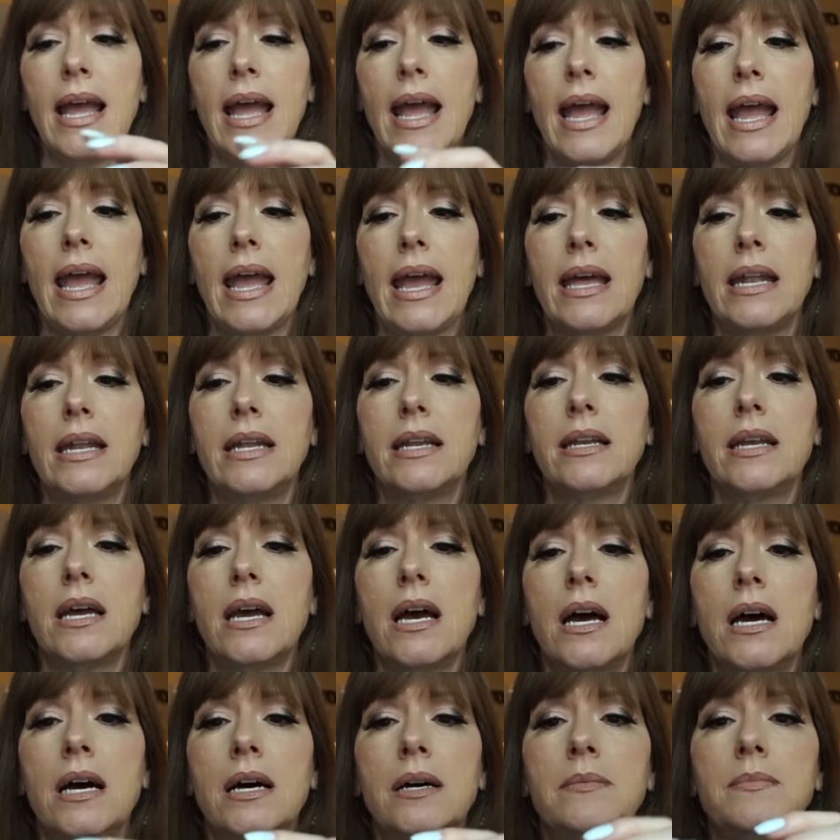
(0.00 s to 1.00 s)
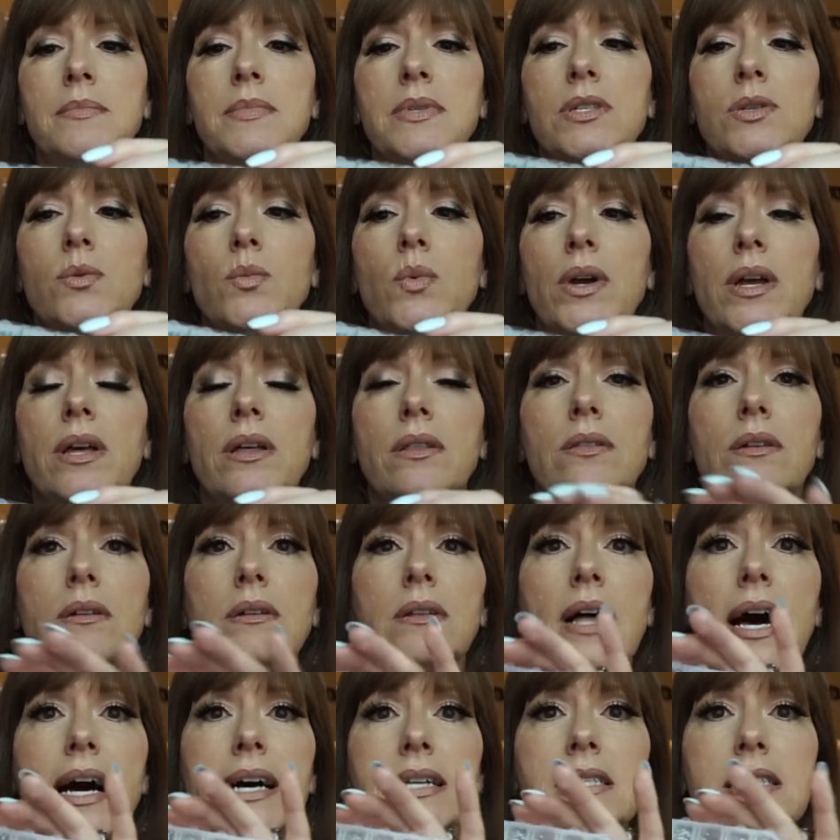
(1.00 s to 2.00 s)
and it comes with
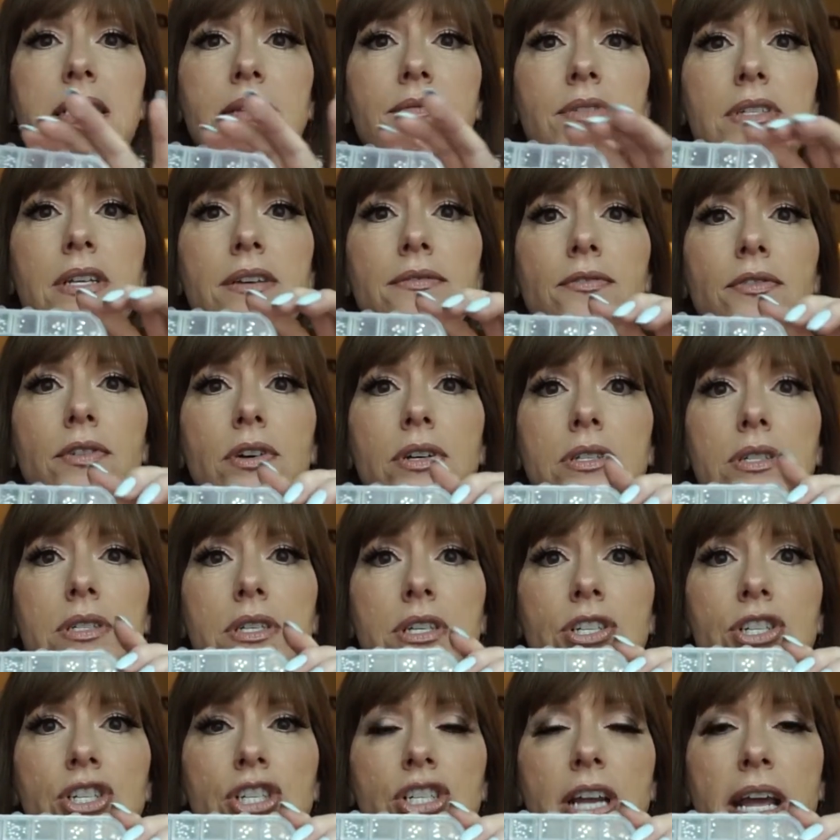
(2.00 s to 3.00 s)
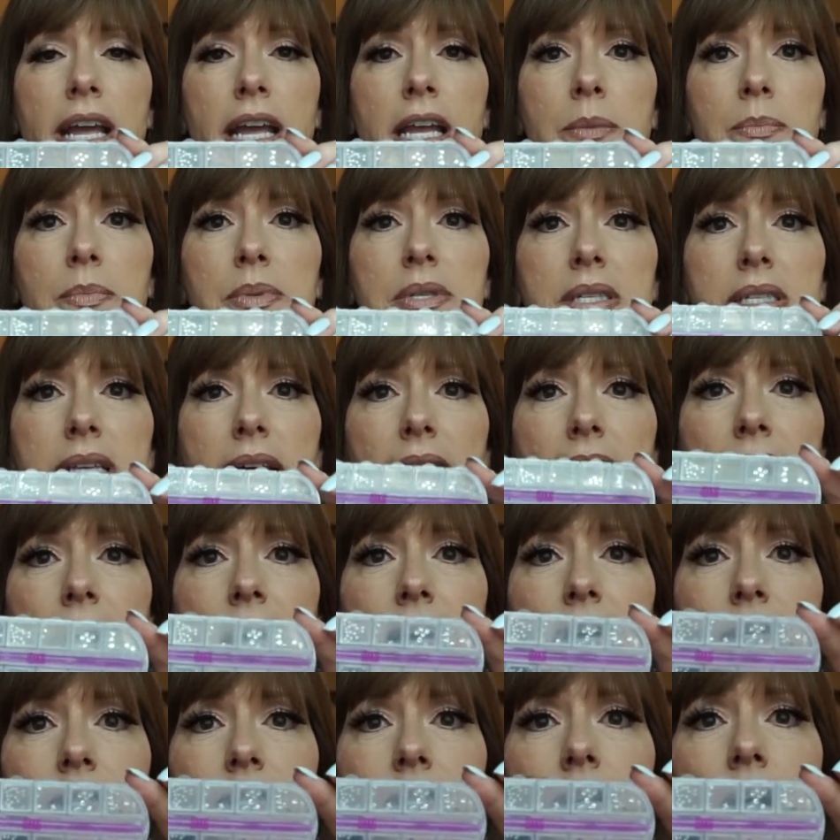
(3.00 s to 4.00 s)
lots of different shapes
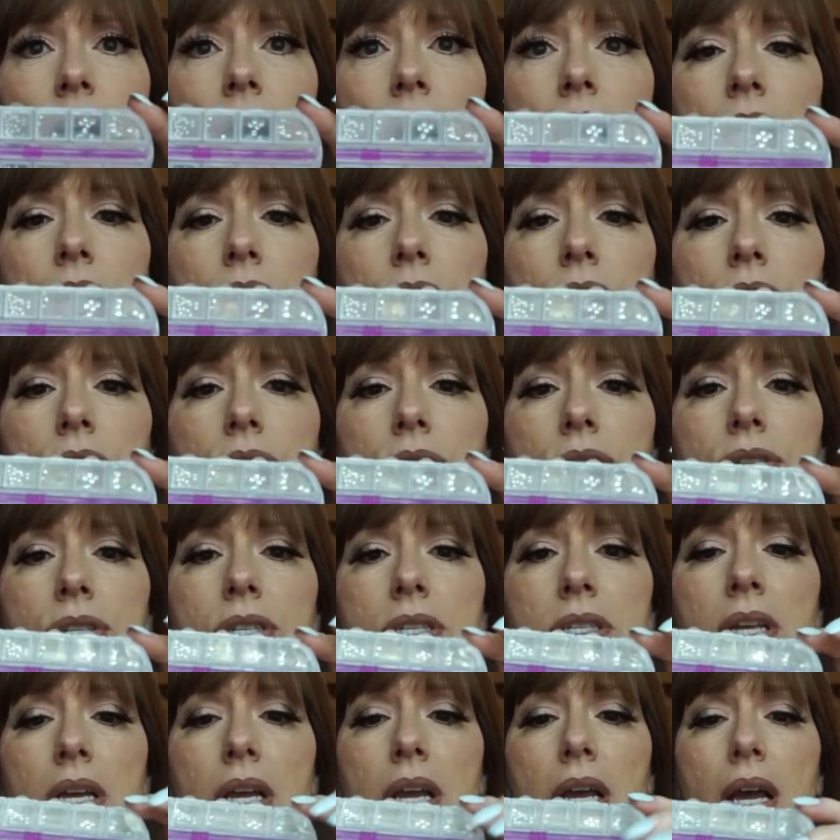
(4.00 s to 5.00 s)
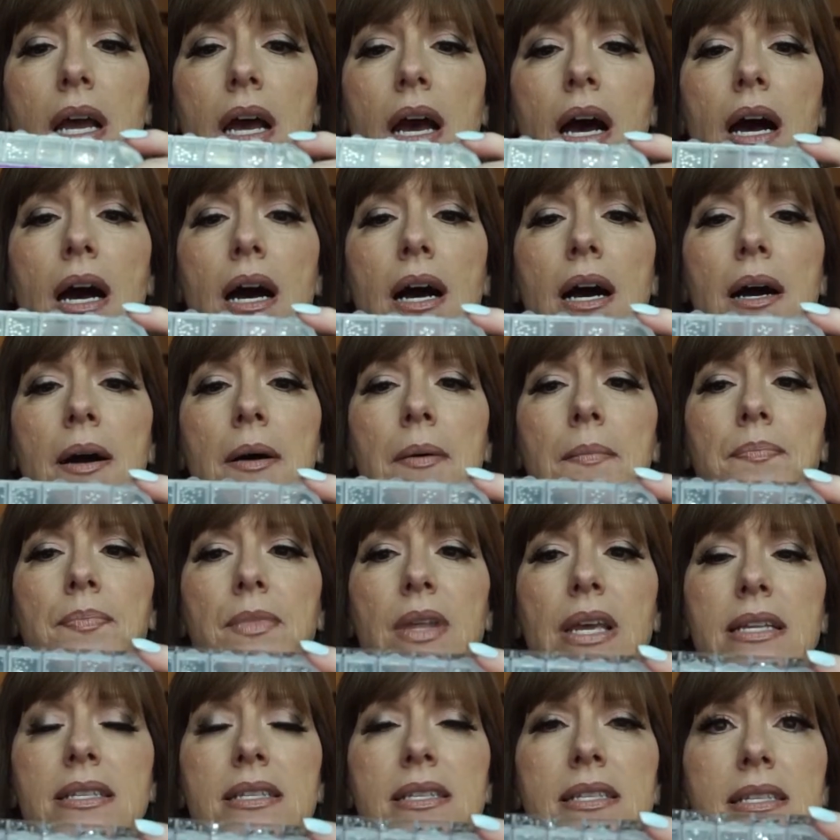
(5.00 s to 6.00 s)
and colors
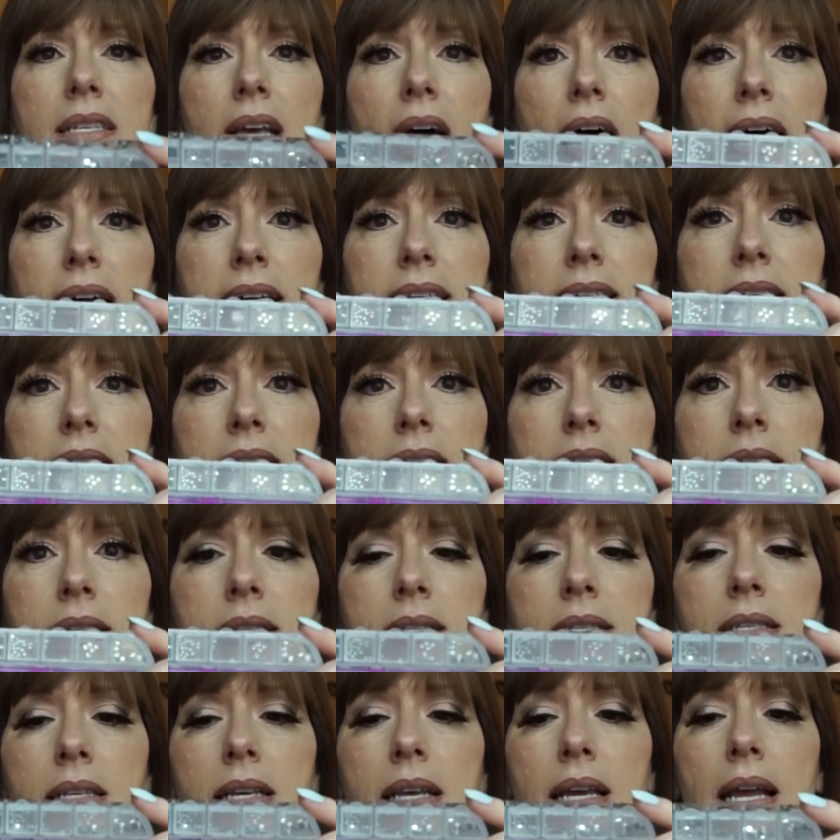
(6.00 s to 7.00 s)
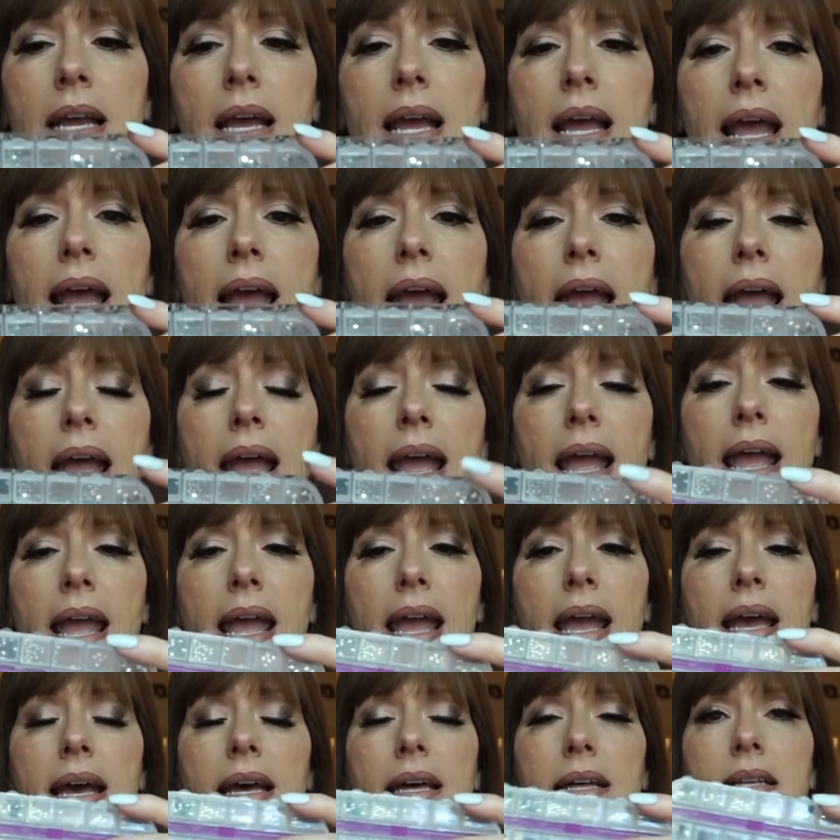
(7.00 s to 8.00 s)
and sizes.
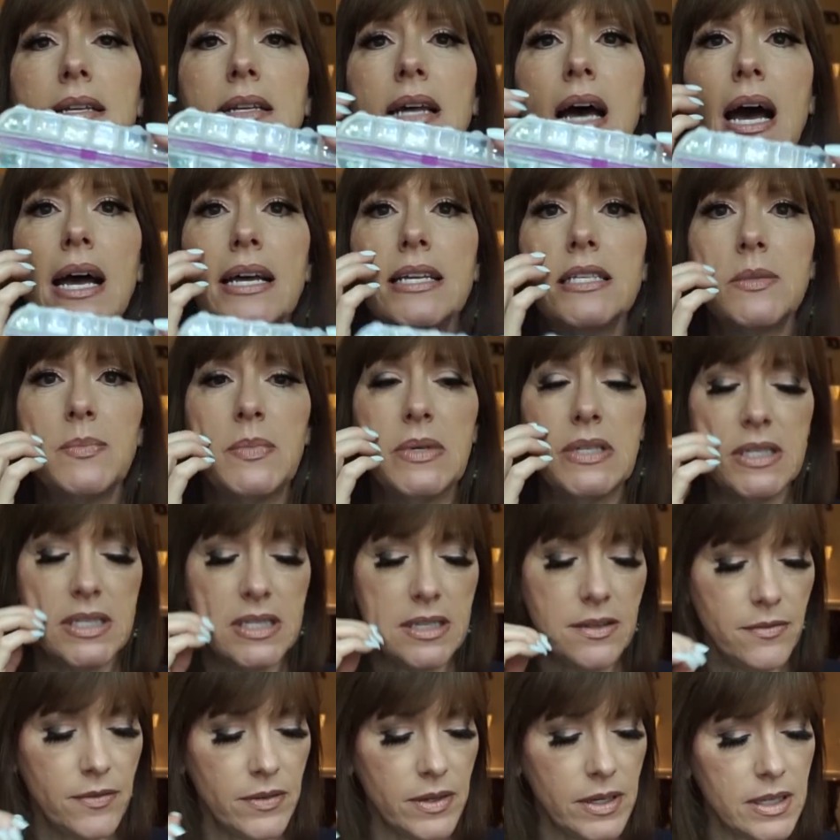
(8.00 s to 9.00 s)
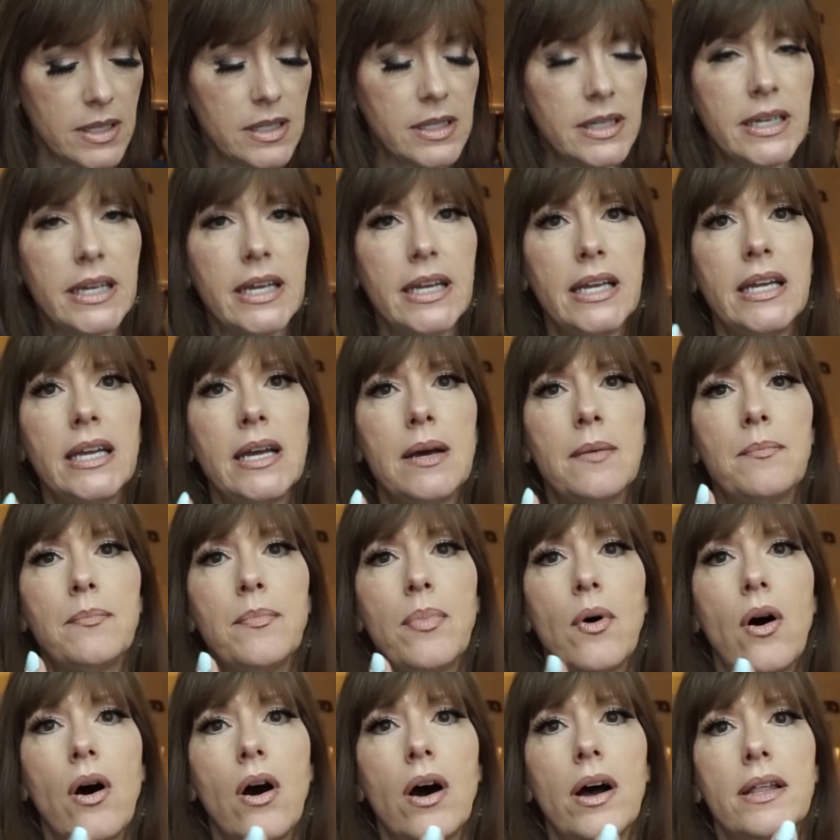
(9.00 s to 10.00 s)
And I specifically
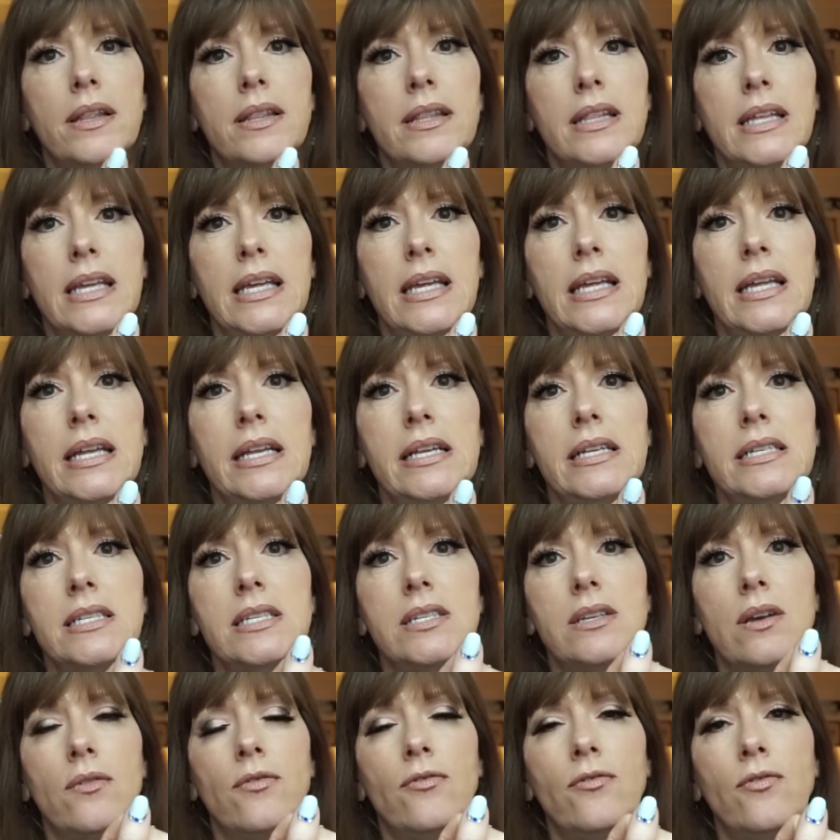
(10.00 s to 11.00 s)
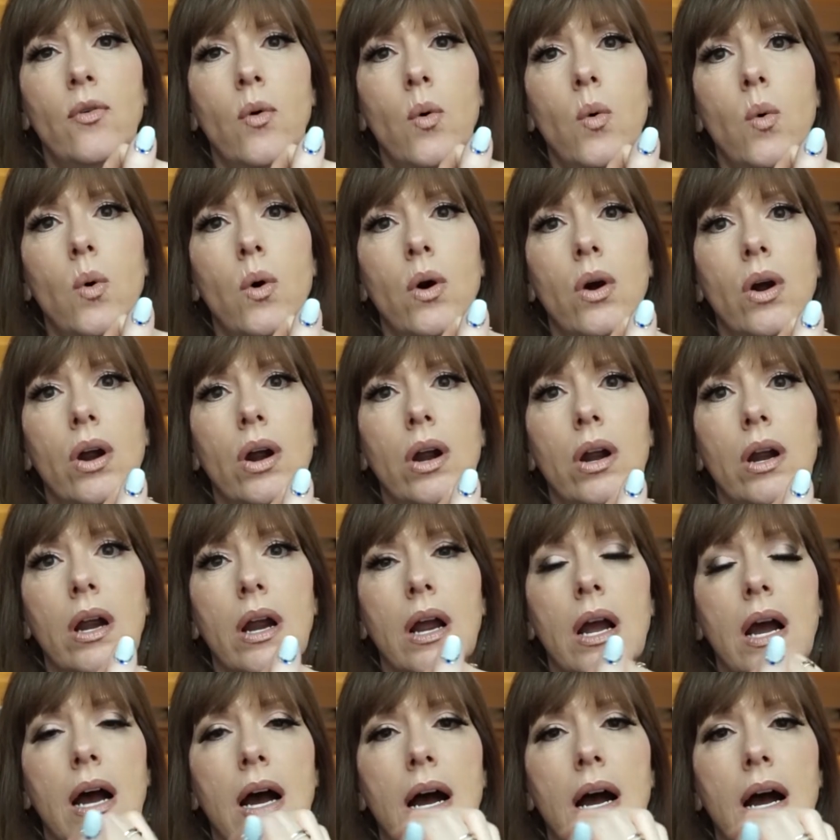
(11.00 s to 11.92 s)
bought these for